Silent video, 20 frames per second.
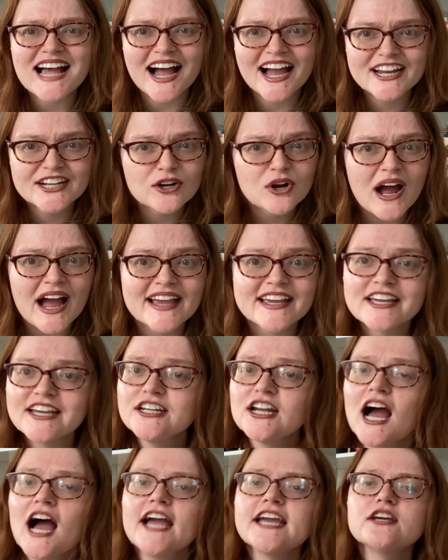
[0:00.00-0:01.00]
I
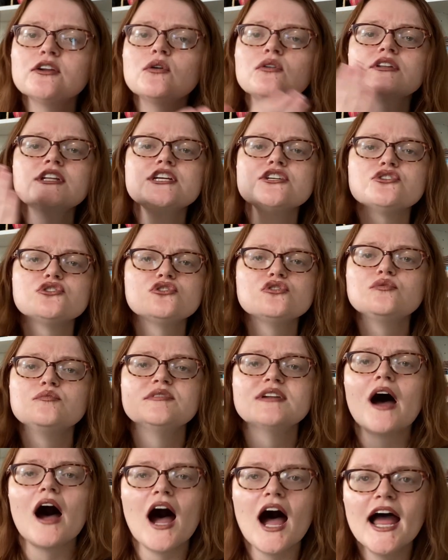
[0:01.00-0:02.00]
can only assume
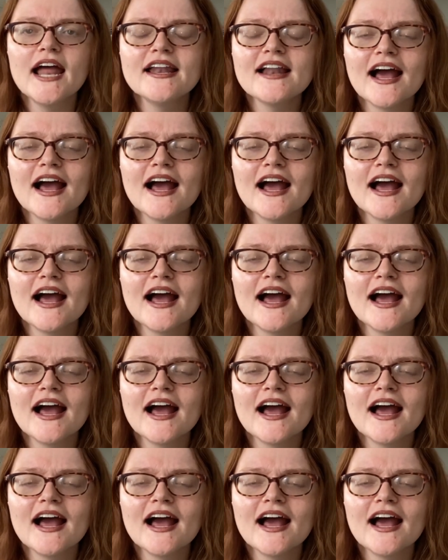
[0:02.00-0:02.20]
not.